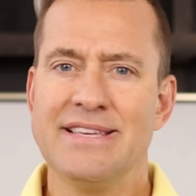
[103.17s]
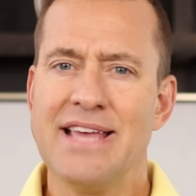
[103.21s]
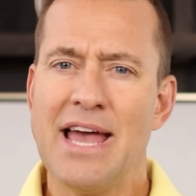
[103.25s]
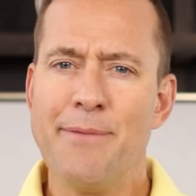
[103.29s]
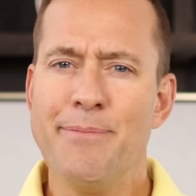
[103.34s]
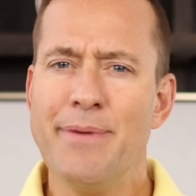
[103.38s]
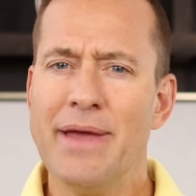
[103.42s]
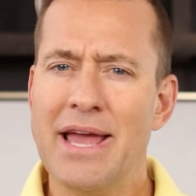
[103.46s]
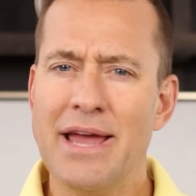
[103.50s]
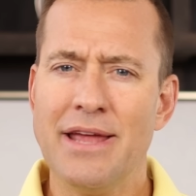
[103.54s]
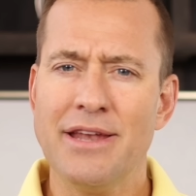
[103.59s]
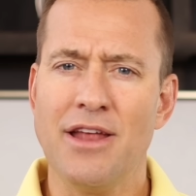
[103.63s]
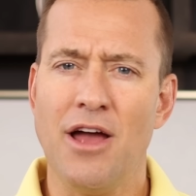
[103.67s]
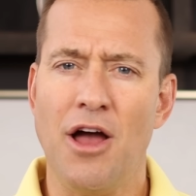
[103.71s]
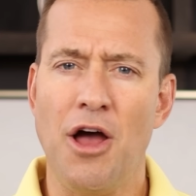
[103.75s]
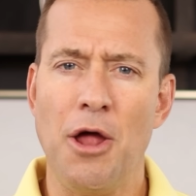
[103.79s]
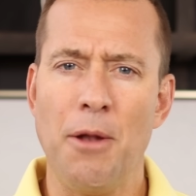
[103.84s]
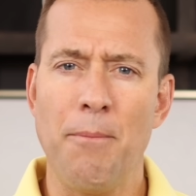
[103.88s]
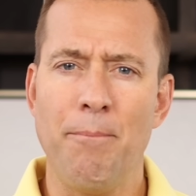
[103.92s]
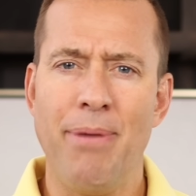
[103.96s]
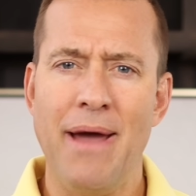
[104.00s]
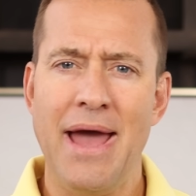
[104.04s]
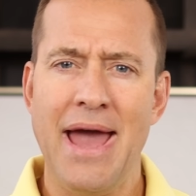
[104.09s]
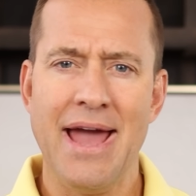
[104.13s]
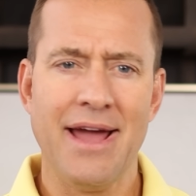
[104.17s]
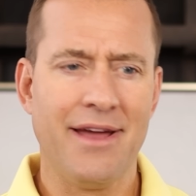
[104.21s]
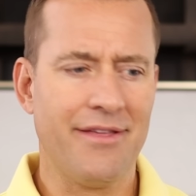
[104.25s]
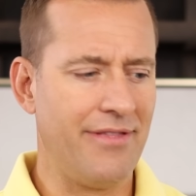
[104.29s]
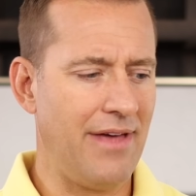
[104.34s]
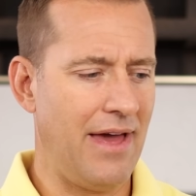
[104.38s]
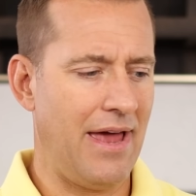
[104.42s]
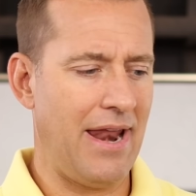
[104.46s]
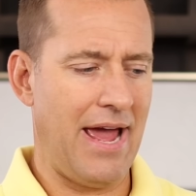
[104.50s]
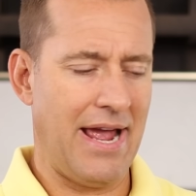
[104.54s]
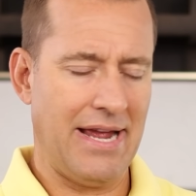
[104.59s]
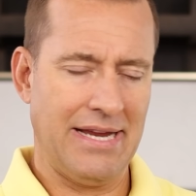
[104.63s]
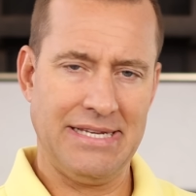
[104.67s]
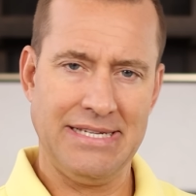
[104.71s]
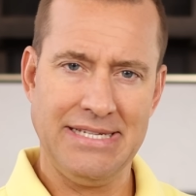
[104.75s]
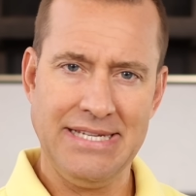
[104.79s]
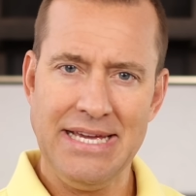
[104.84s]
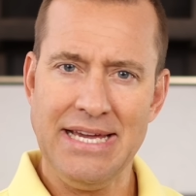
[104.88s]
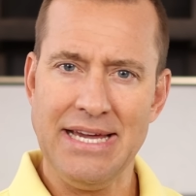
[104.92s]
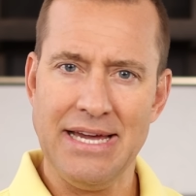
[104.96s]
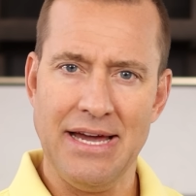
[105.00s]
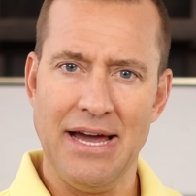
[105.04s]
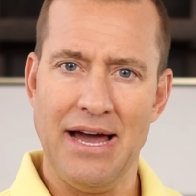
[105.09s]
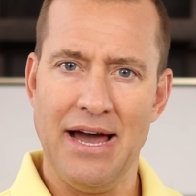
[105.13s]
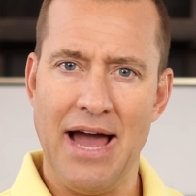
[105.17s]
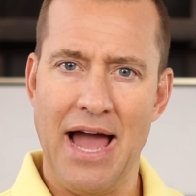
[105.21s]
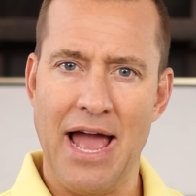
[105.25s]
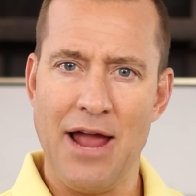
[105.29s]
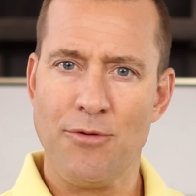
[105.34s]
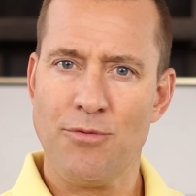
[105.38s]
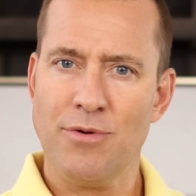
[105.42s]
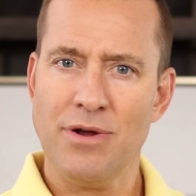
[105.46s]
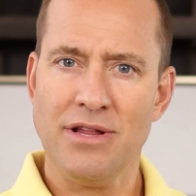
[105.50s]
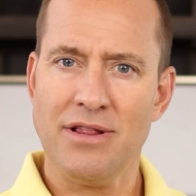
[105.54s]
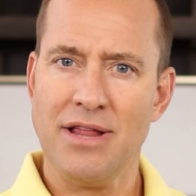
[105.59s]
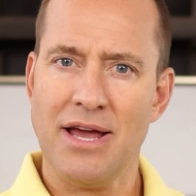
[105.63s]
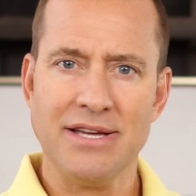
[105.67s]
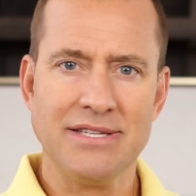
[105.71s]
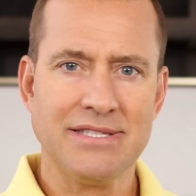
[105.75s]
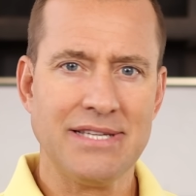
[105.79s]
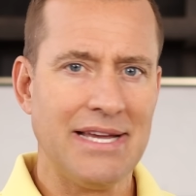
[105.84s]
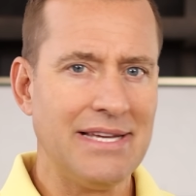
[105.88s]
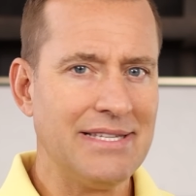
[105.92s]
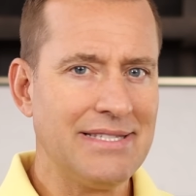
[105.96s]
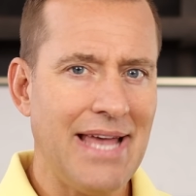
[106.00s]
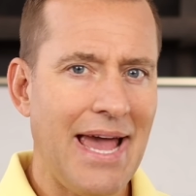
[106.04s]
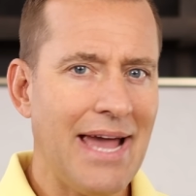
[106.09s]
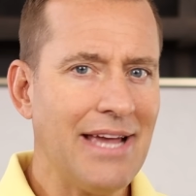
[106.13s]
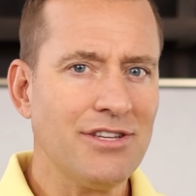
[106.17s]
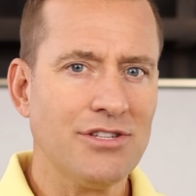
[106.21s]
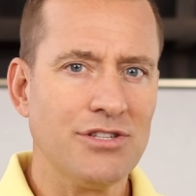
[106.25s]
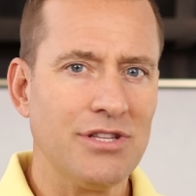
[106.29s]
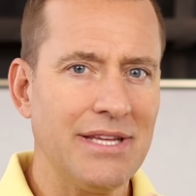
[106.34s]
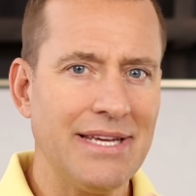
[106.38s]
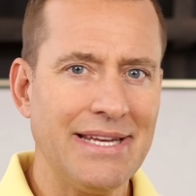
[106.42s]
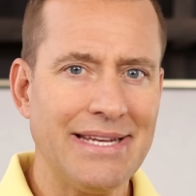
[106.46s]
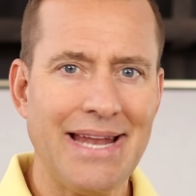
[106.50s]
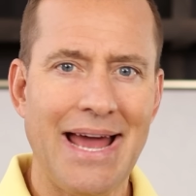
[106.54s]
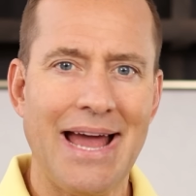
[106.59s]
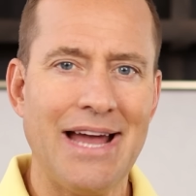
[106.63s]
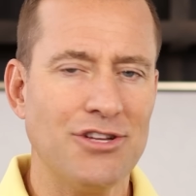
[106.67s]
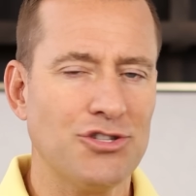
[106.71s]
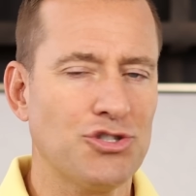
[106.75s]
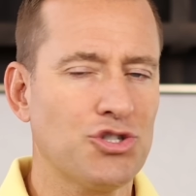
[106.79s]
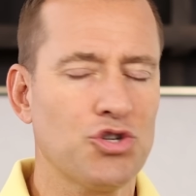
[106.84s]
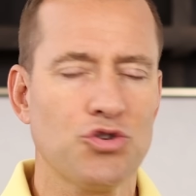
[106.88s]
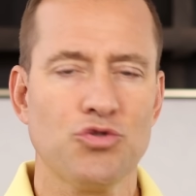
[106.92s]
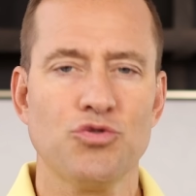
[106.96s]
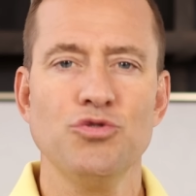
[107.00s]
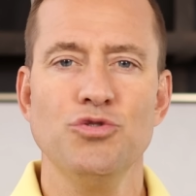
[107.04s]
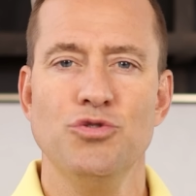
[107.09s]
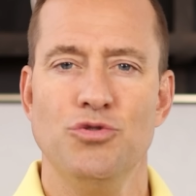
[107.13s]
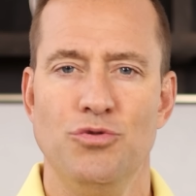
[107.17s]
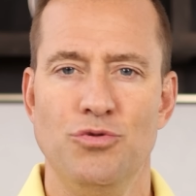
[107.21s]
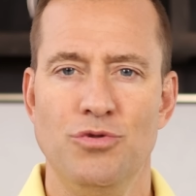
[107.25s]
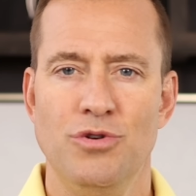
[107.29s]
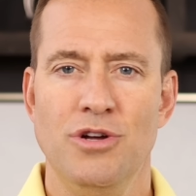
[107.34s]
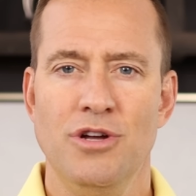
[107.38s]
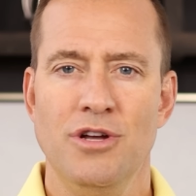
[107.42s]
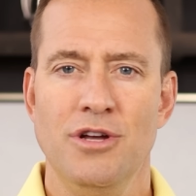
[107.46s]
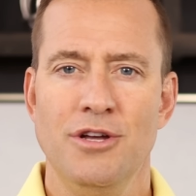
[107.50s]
As I began to unpack that idea, I realized it's actually not true.